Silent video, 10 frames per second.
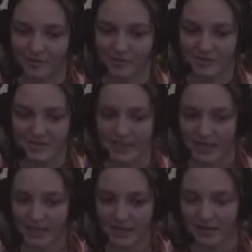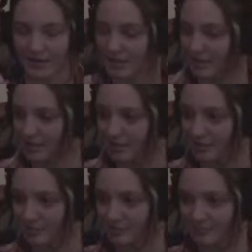She has a high hockey
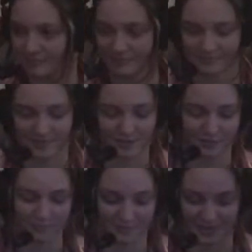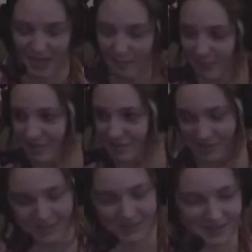IQ. So in that play,
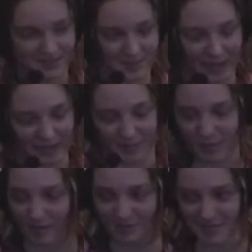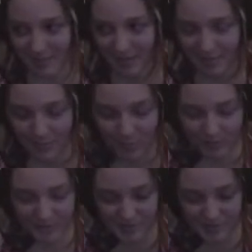she anticipated the puck was coming up the board.